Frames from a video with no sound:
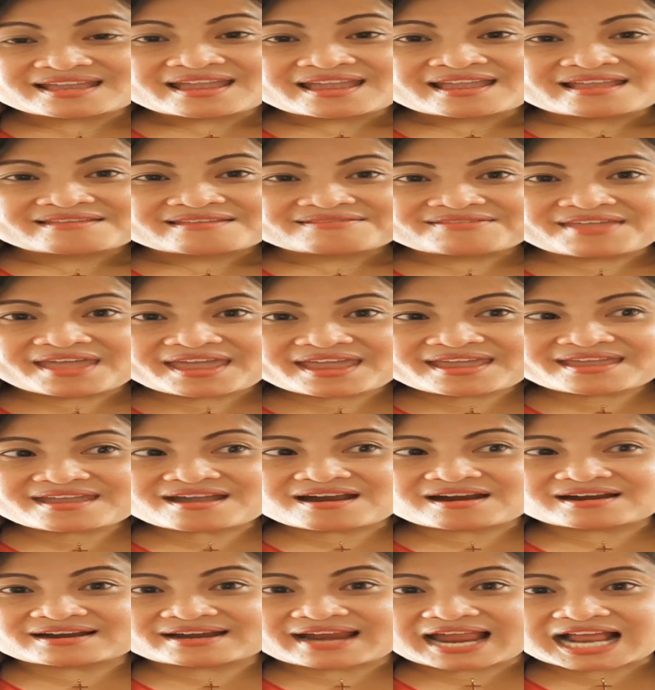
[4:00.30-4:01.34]
They
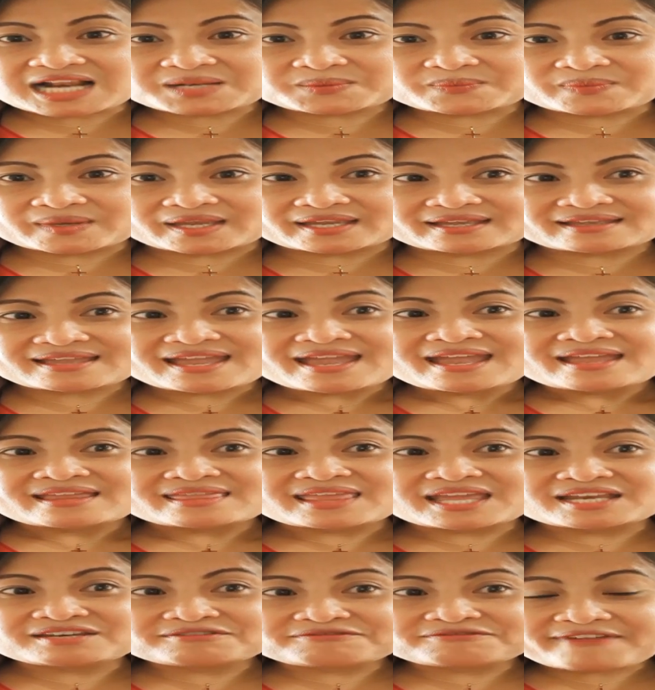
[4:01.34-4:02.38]
are helping the
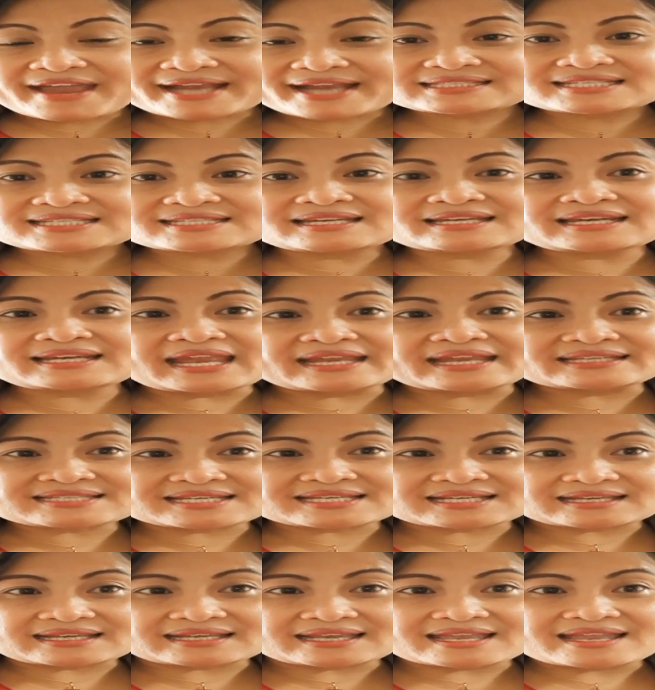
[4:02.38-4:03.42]
infected in
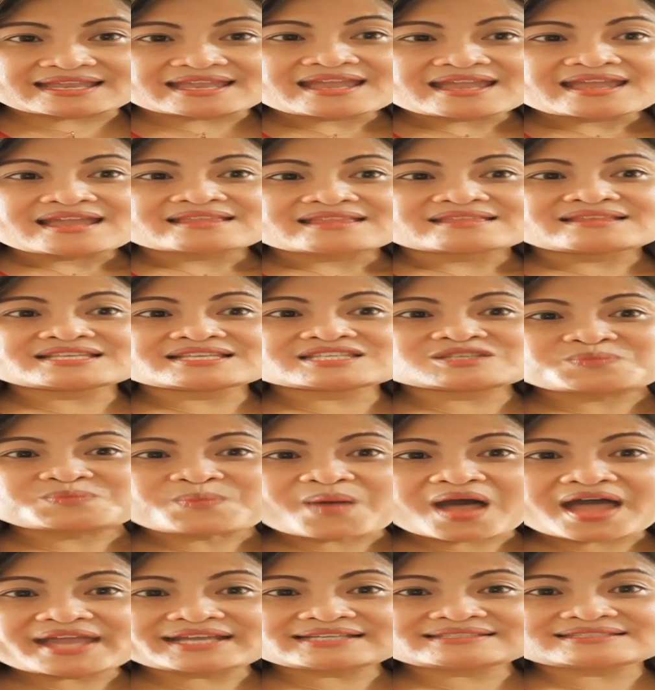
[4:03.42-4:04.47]
Italy
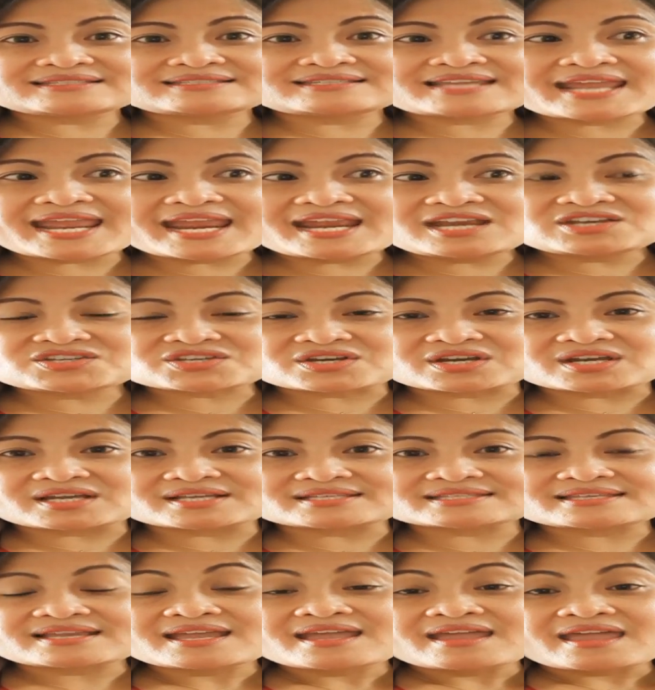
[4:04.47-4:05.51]
despite the
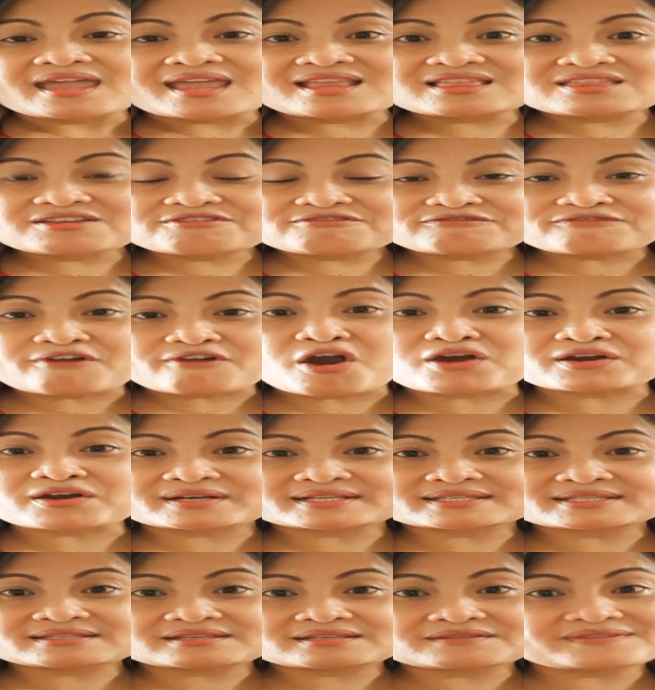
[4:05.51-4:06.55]
dangers in the
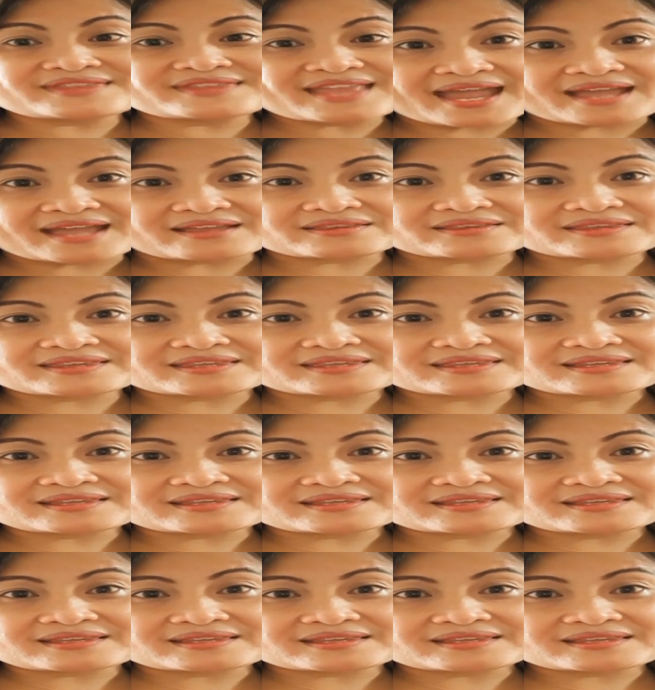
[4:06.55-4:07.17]
forests of death.